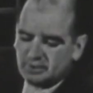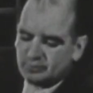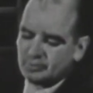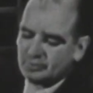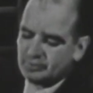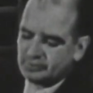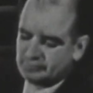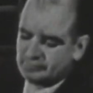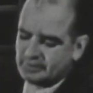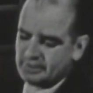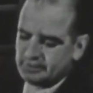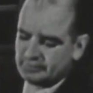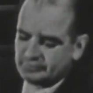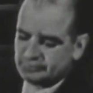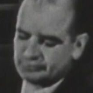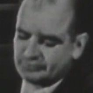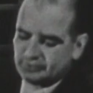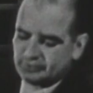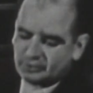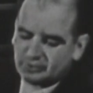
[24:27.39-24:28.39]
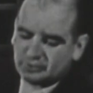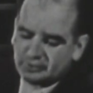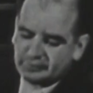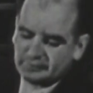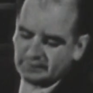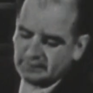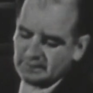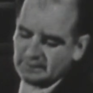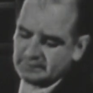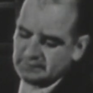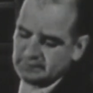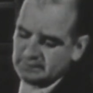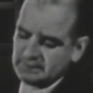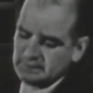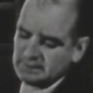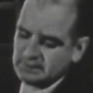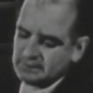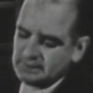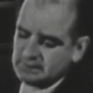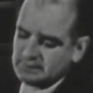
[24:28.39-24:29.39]
We were trying to show that
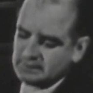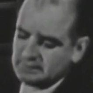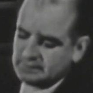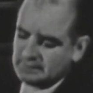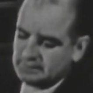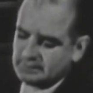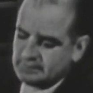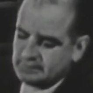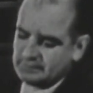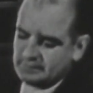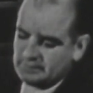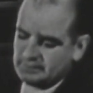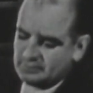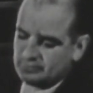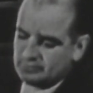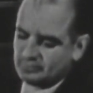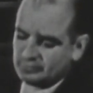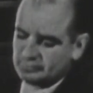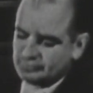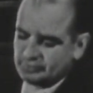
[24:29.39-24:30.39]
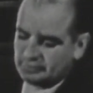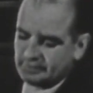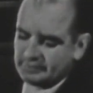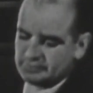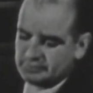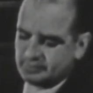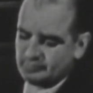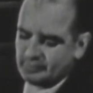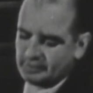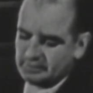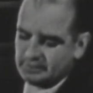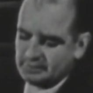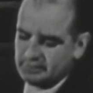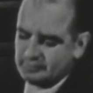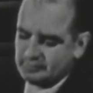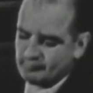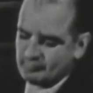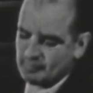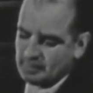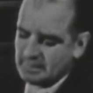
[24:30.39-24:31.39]
the old Gillette Committee